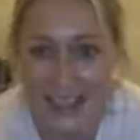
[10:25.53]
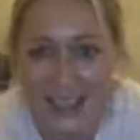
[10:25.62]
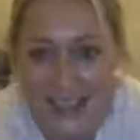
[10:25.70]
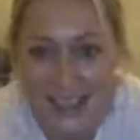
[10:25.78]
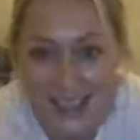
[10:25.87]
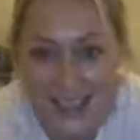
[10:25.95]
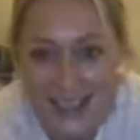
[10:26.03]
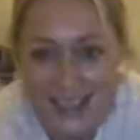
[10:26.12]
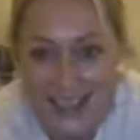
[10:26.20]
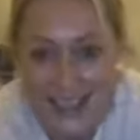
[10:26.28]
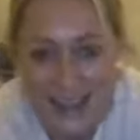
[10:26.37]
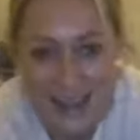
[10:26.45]
That's it.
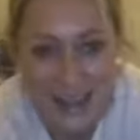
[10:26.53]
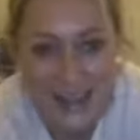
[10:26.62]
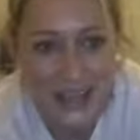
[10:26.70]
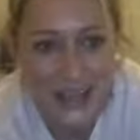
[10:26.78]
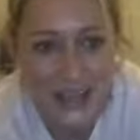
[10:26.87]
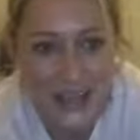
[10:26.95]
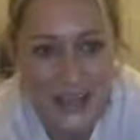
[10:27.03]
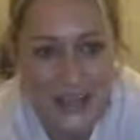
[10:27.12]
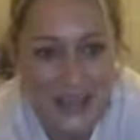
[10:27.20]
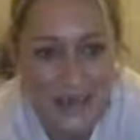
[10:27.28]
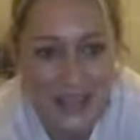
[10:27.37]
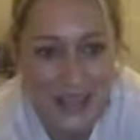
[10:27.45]
Making
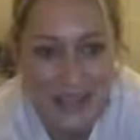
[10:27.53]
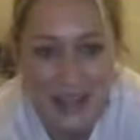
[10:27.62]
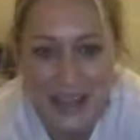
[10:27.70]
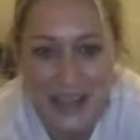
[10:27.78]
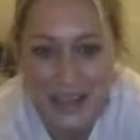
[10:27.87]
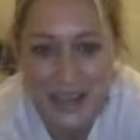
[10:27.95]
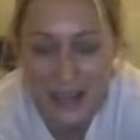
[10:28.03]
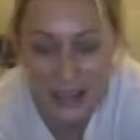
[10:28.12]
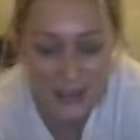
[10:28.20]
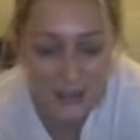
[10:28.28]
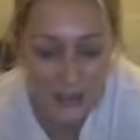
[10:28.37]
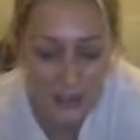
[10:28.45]
sure we're jumping as many
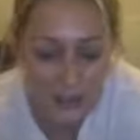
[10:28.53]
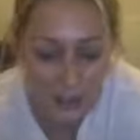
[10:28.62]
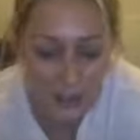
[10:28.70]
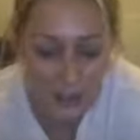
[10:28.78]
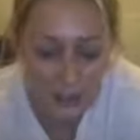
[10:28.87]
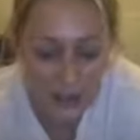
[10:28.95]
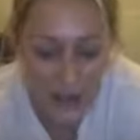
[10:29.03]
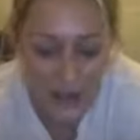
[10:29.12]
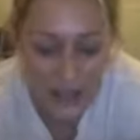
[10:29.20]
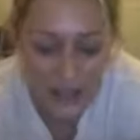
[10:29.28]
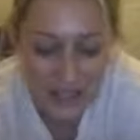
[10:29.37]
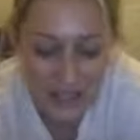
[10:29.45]
as we can. Use those
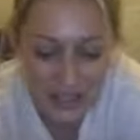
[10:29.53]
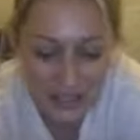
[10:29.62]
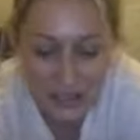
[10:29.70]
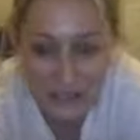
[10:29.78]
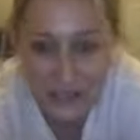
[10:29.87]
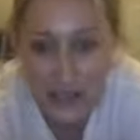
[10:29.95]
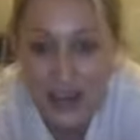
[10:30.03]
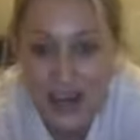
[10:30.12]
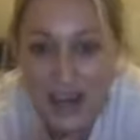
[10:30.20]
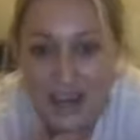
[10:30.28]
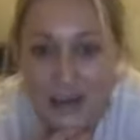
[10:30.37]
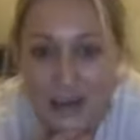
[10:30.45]
twinkle toes
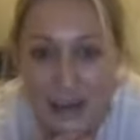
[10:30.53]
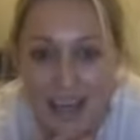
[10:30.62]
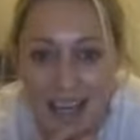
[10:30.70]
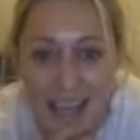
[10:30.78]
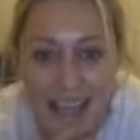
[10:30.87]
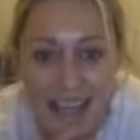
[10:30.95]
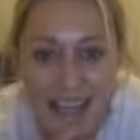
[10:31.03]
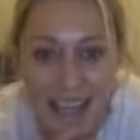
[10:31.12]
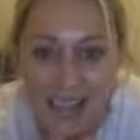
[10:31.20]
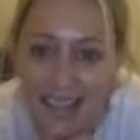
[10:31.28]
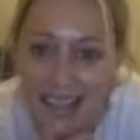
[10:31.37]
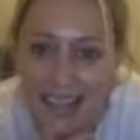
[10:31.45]
really
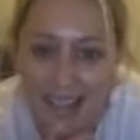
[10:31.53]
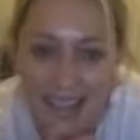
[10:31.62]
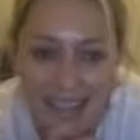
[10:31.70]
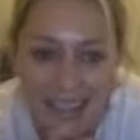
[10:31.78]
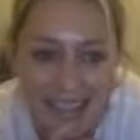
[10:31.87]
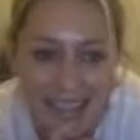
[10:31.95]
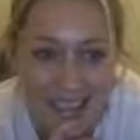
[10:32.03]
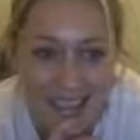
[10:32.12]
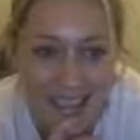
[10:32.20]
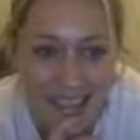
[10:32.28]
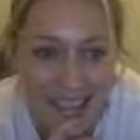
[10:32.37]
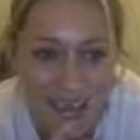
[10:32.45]
quickly.
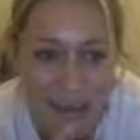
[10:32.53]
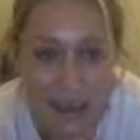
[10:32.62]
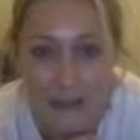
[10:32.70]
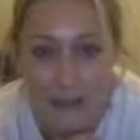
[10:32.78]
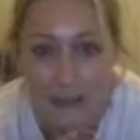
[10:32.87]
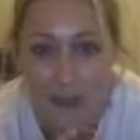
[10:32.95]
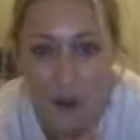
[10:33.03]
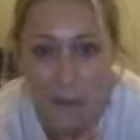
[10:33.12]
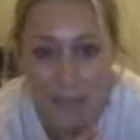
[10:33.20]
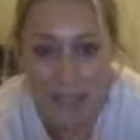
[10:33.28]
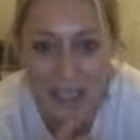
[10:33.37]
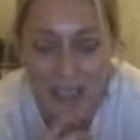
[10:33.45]
We'll have a
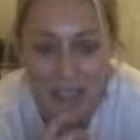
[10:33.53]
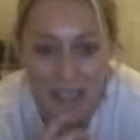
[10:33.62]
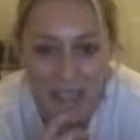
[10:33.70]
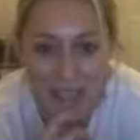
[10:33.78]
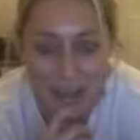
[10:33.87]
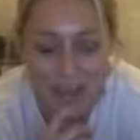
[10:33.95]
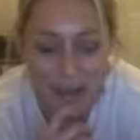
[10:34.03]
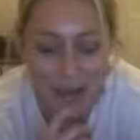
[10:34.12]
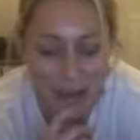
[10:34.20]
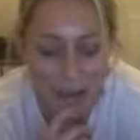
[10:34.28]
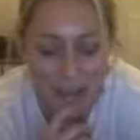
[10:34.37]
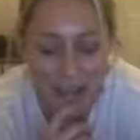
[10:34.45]
little competition on
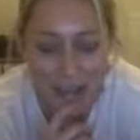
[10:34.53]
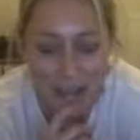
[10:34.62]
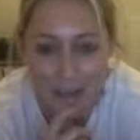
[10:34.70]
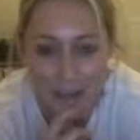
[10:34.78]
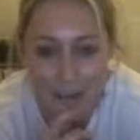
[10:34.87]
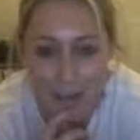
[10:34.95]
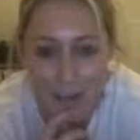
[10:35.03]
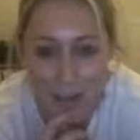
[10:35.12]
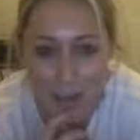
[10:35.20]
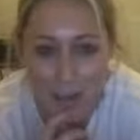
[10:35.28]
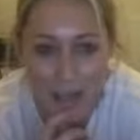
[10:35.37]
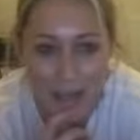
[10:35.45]
here as well, so I'll get
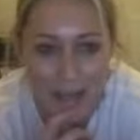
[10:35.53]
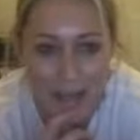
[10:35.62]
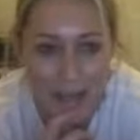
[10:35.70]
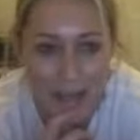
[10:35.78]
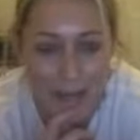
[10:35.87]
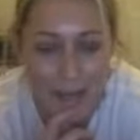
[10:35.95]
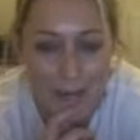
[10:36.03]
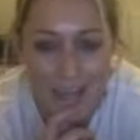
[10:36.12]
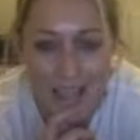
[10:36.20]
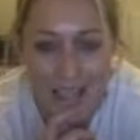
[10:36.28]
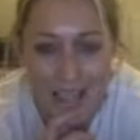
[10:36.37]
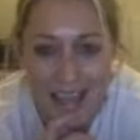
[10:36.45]
everyone to post your
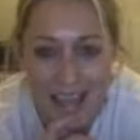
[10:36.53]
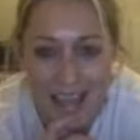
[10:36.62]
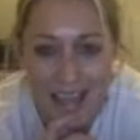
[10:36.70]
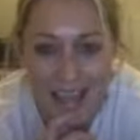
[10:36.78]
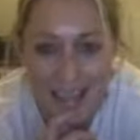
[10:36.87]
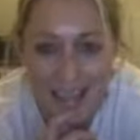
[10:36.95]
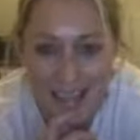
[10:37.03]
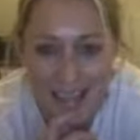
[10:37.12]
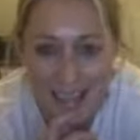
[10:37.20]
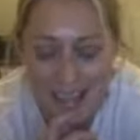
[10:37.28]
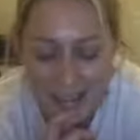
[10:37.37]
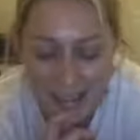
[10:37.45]
times. How many did you
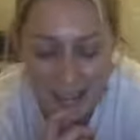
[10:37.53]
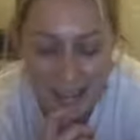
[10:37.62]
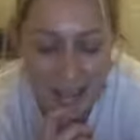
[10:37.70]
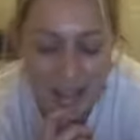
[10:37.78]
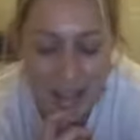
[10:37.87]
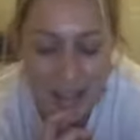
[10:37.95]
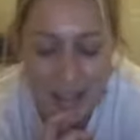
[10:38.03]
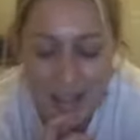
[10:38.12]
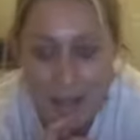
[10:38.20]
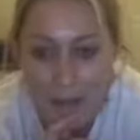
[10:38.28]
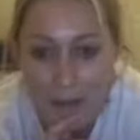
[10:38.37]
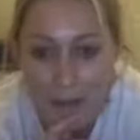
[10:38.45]
get? So
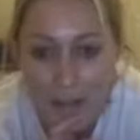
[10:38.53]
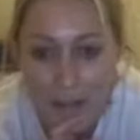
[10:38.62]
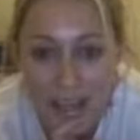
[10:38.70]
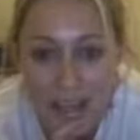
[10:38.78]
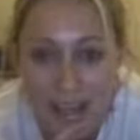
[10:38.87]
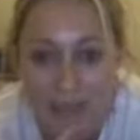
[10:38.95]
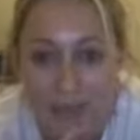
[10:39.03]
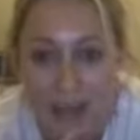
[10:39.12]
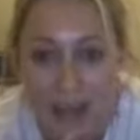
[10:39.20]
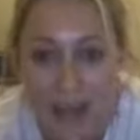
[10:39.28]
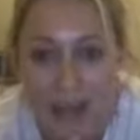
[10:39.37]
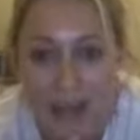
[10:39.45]
each time your
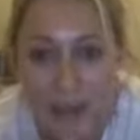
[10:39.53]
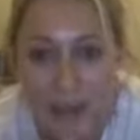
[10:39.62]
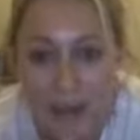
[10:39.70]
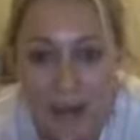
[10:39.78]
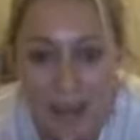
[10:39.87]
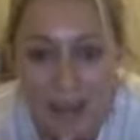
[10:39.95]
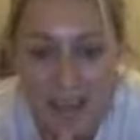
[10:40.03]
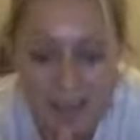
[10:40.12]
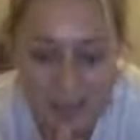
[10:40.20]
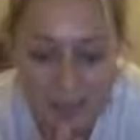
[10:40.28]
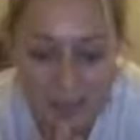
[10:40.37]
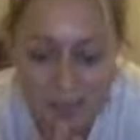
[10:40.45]
feet hit the floor, count
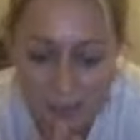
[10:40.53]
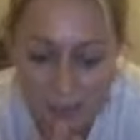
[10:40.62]
1.